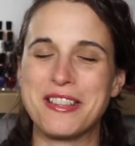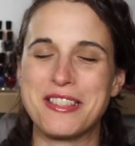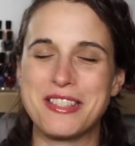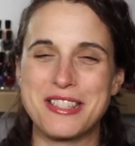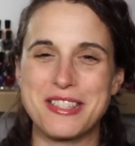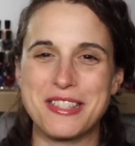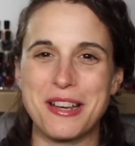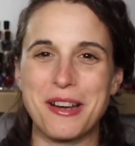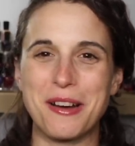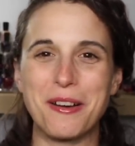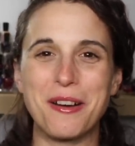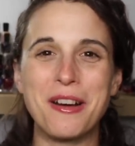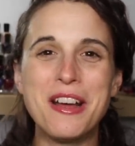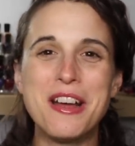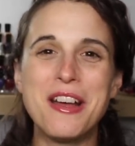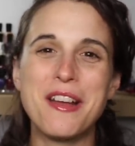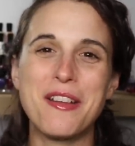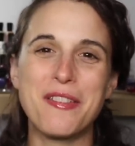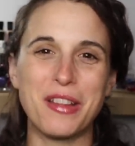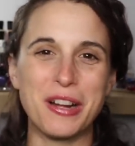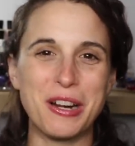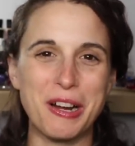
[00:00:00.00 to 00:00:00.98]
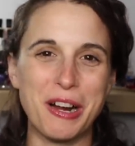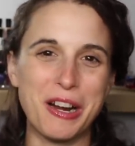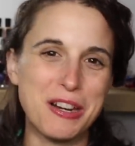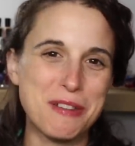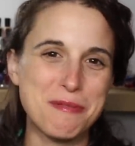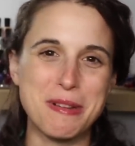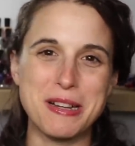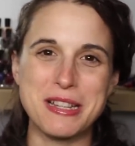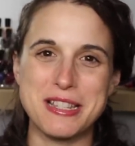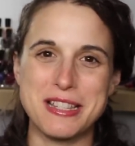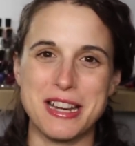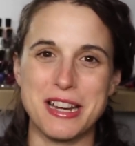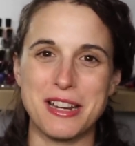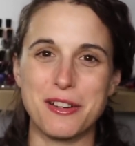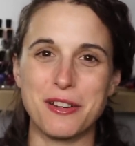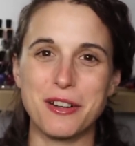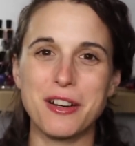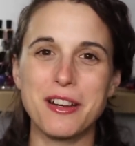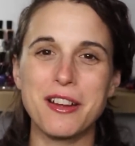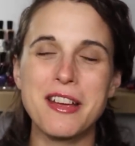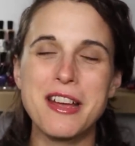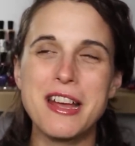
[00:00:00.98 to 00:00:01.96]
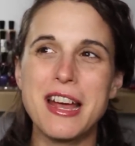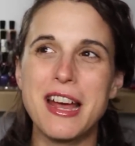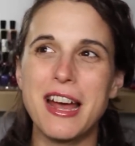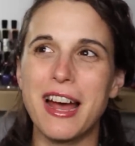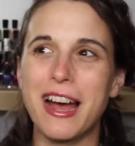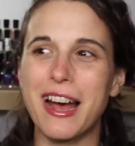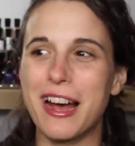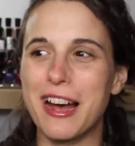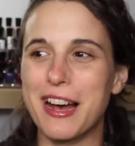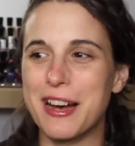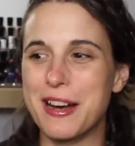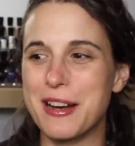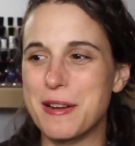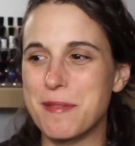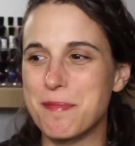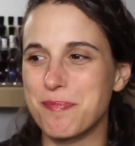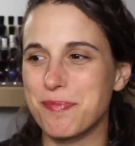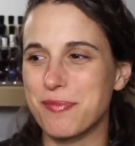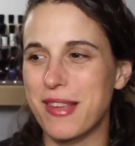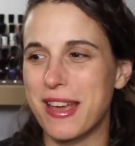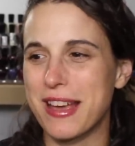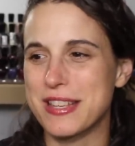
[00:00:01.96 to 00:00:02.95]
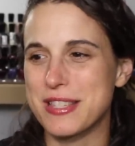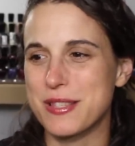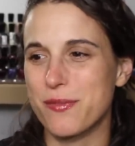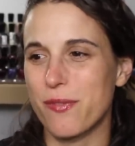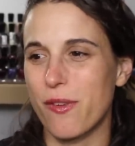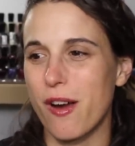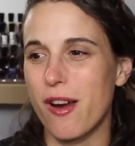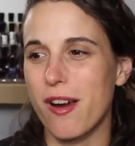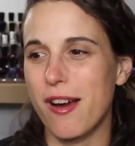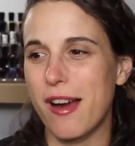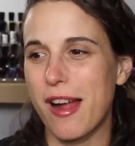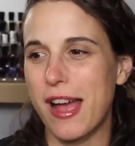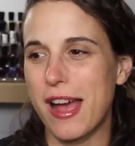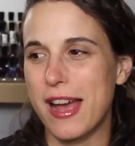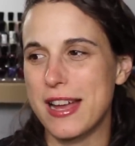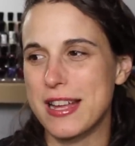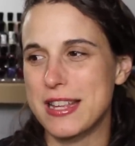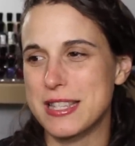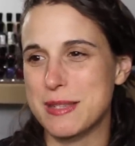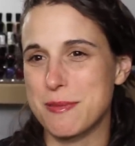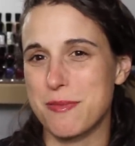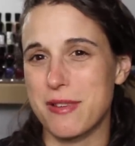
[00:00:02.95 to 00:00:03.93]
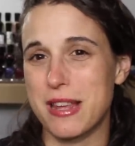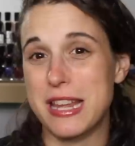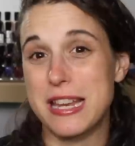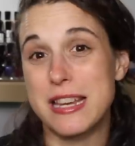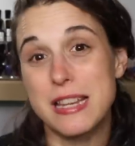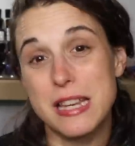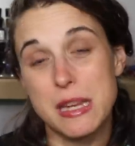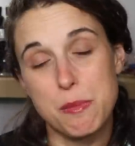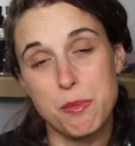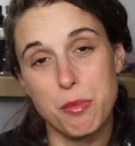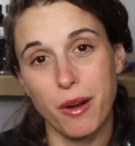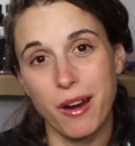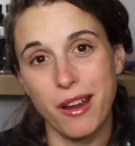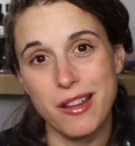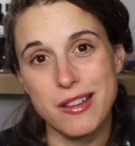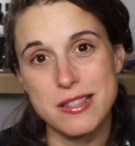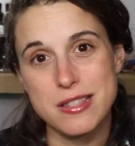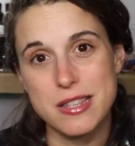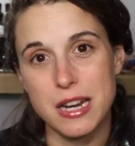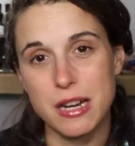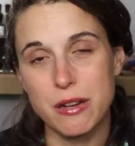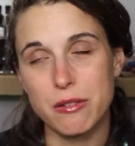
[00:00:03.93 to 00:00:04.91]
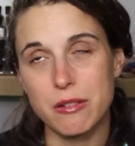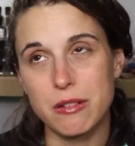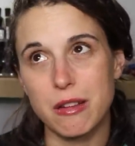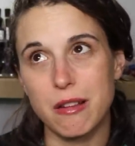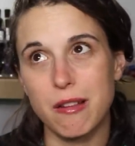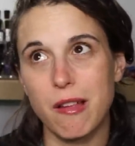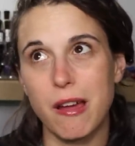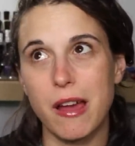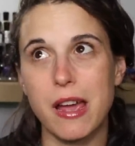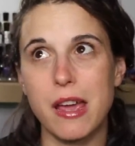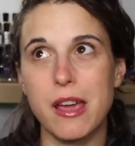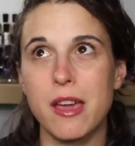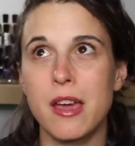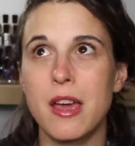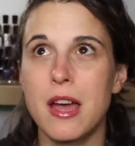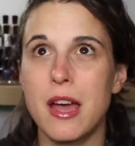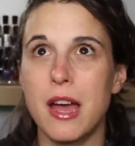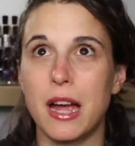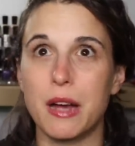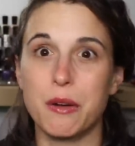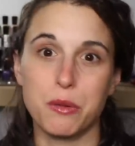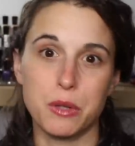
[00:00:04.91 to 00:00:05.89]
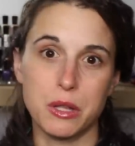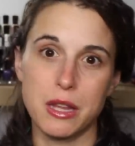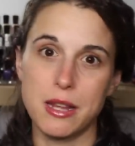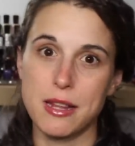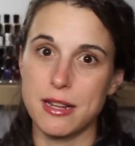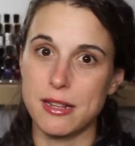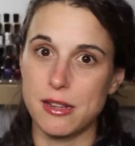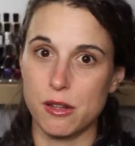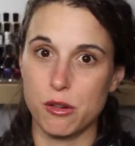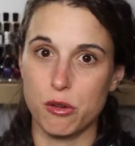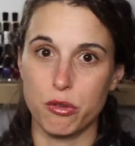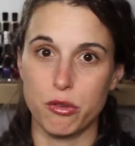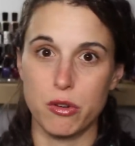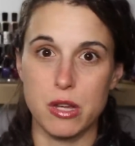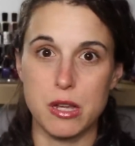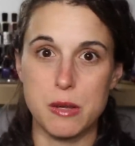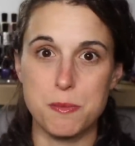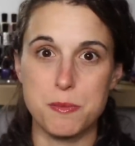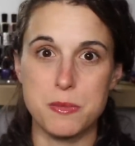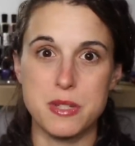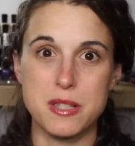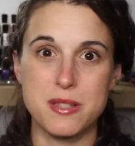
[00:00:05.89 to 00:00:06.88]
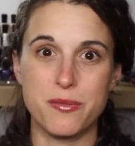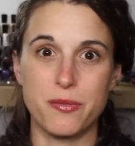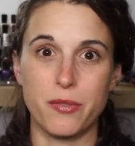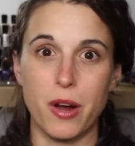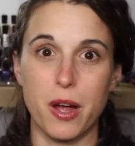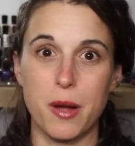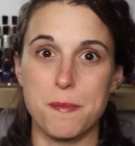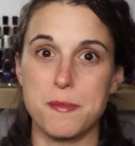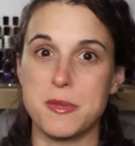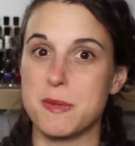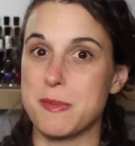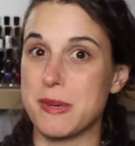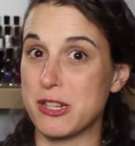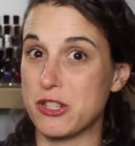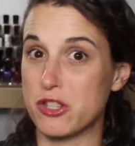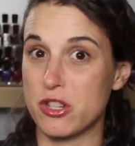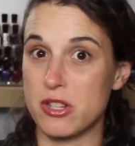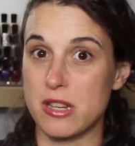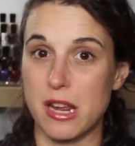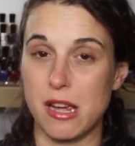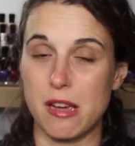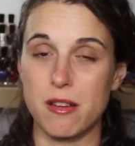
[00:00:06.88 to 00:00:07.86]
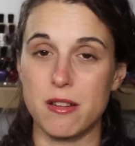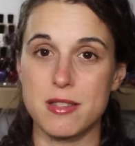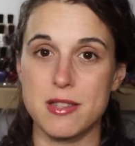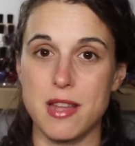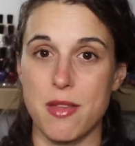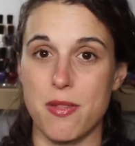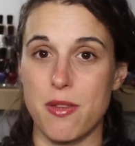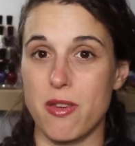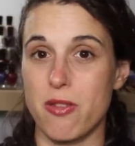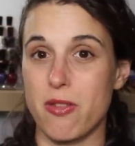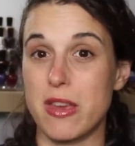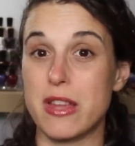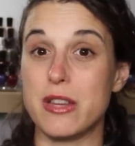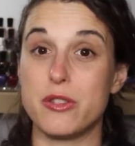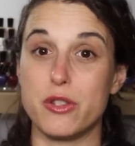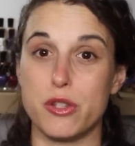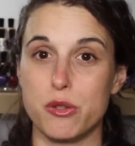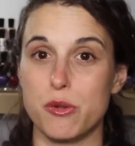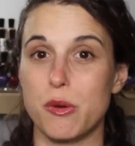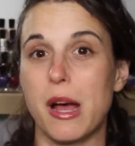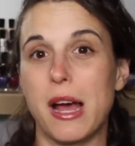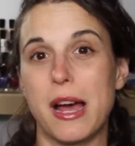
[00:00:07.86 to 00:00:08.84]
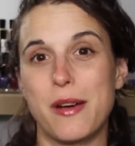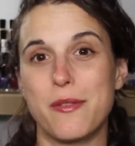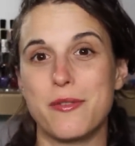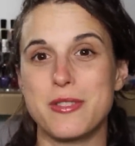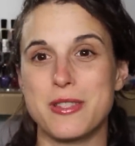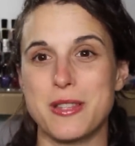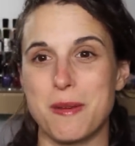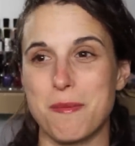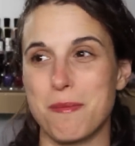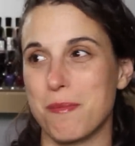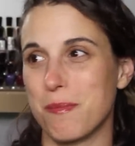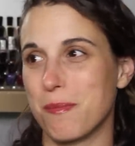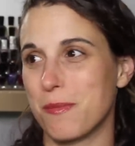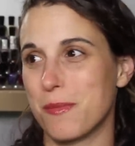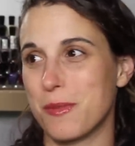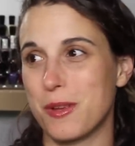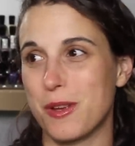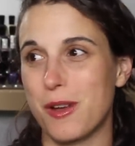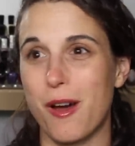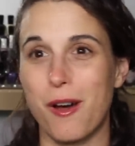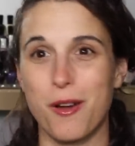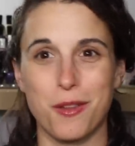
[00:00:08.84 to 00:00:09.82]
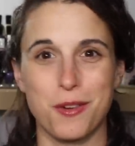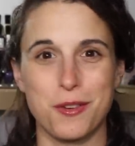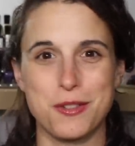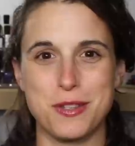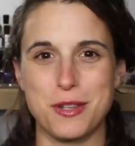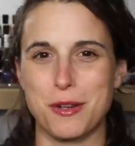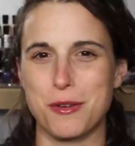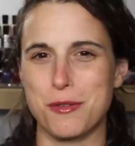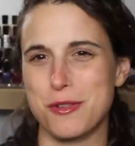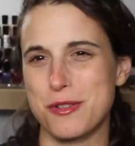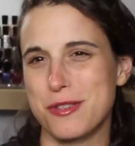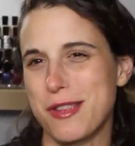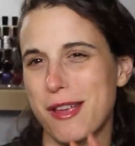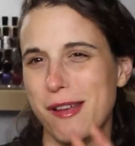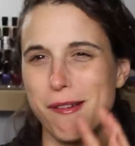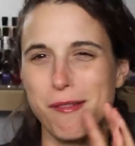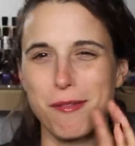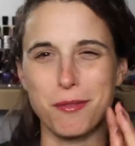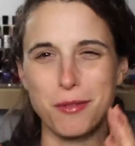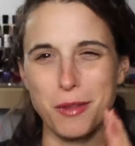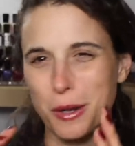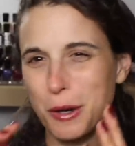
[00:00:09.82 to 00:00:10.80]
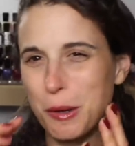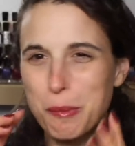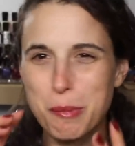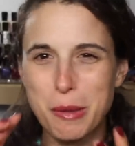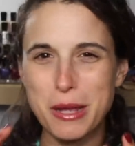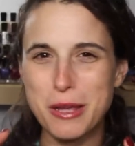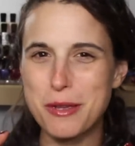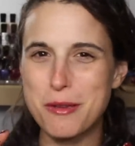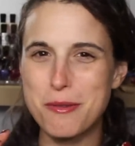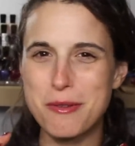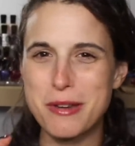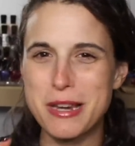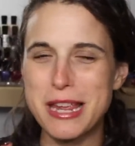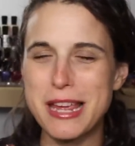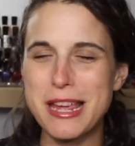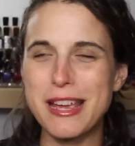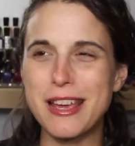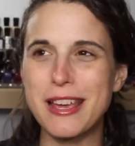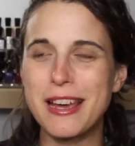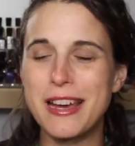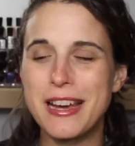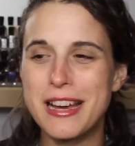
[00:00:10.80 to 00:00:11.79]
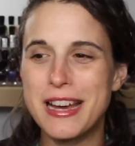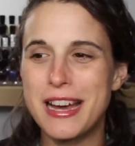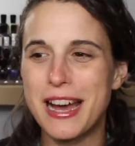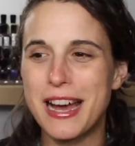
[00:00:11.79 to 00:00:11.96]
So they're kind of my standard. As far as indie brands that I really like the creams from Dimension Nails. I think they do have some colors that are just like a little bit unique.